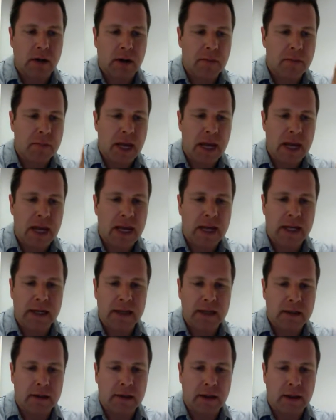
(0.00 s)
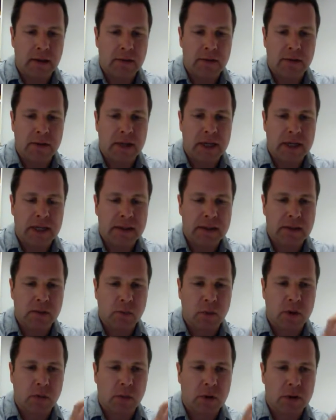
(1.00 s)
and pain and other things
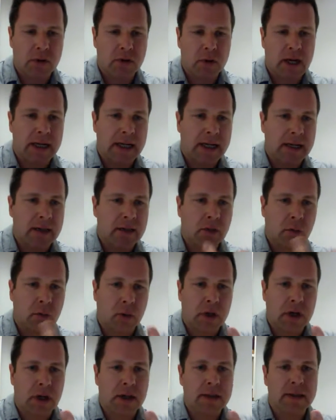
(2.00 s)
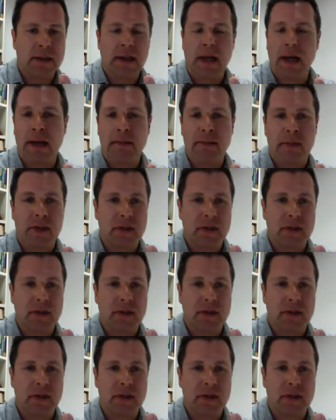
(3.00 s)
when we're trying to get to work on time,